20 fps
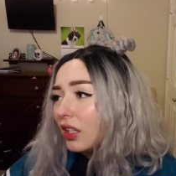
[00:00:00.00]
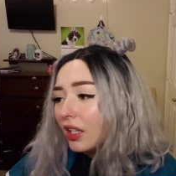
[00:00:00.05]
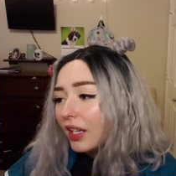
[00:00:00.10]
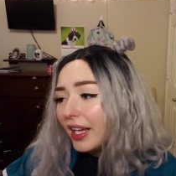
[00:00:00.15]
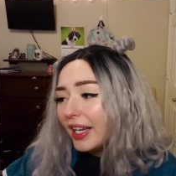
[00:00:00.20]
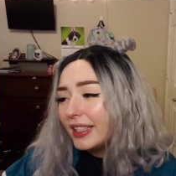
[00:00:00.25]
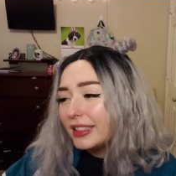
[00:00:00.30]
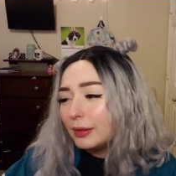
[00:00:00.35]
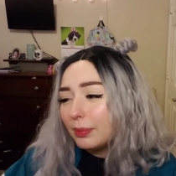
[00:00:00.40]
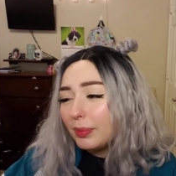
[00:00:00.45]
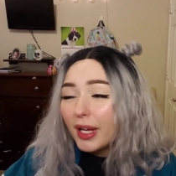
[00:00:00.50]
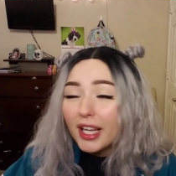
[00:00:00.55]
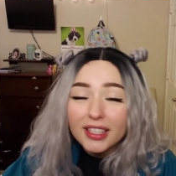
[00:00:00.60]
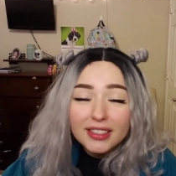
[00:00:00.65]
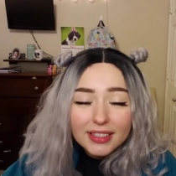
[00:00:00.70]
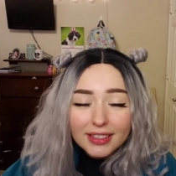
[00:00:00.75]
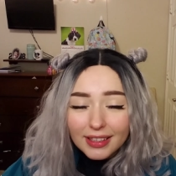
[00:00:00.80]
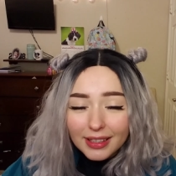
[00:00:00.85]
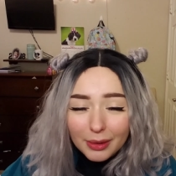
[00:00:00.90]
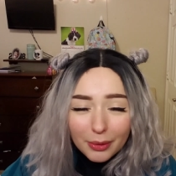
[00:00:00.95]
it's
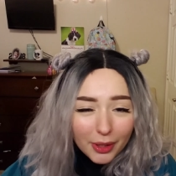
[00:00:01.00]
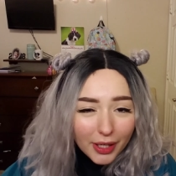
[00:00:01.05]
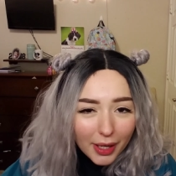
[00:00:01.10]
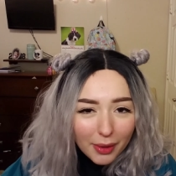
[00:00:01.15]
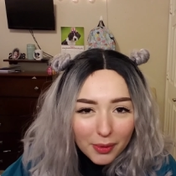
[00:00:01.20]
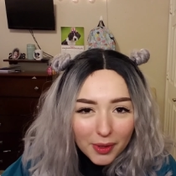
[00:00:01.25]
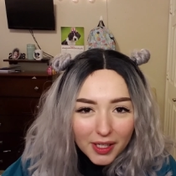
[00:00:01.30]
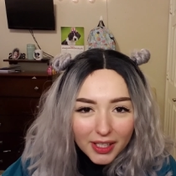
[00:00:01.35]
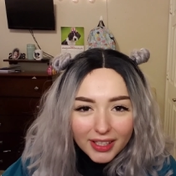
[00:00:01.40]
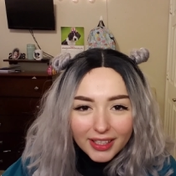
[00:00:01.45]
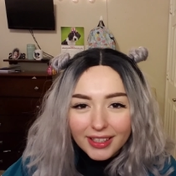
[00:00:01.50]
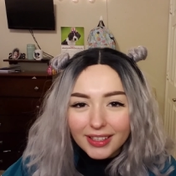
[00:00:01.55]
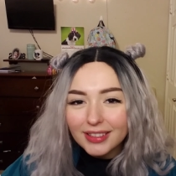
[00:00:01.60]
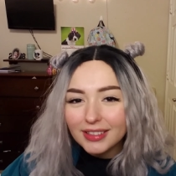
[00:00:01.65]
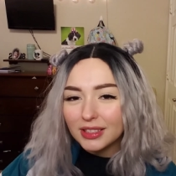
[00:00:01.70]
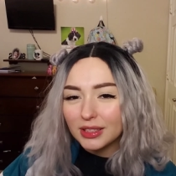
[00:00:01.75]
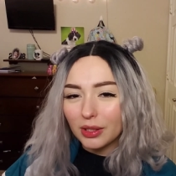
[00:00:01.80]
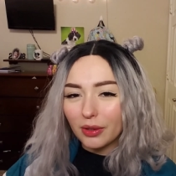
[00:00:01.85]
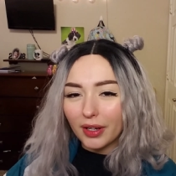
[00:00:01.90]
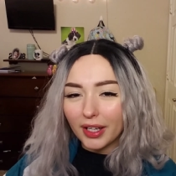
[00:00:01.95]
basically what I wanted,
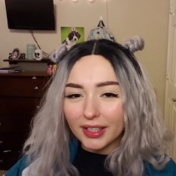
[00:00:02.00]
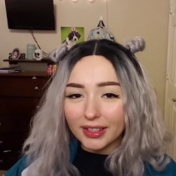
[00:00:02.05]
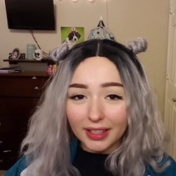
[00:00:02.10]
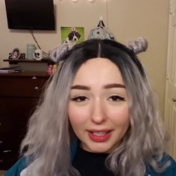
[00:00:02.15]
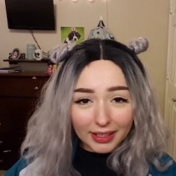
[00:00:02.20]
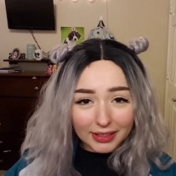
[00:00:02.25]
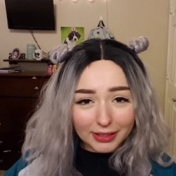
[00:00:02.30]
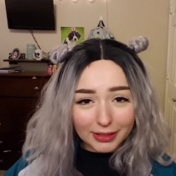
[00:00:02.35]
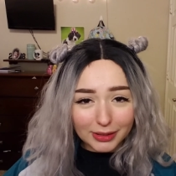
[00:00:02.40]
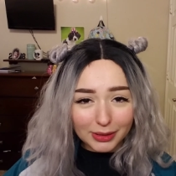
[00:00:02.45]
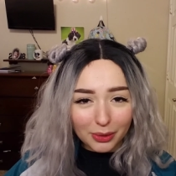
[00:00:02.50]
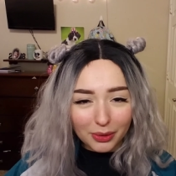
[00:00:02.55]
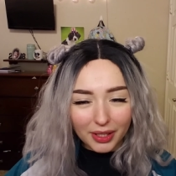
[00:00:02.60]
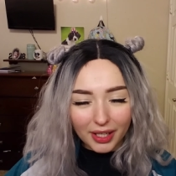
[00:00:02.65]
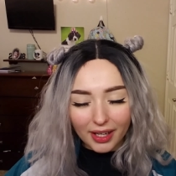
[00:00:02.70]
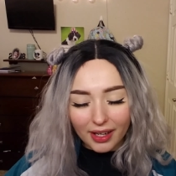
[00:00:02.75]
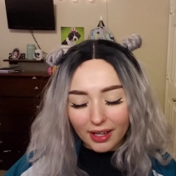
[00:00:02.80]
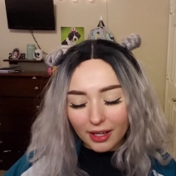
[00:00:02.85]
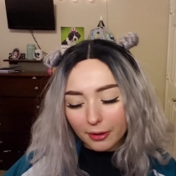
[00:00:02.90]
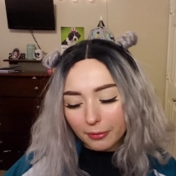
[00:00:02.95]
so I guess it's
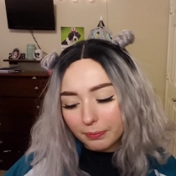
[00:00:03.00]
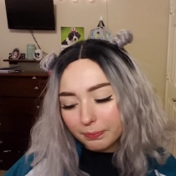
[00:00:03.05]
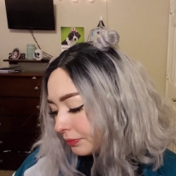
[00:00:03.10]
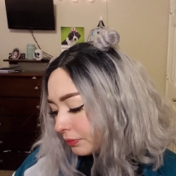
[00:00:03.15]
okay.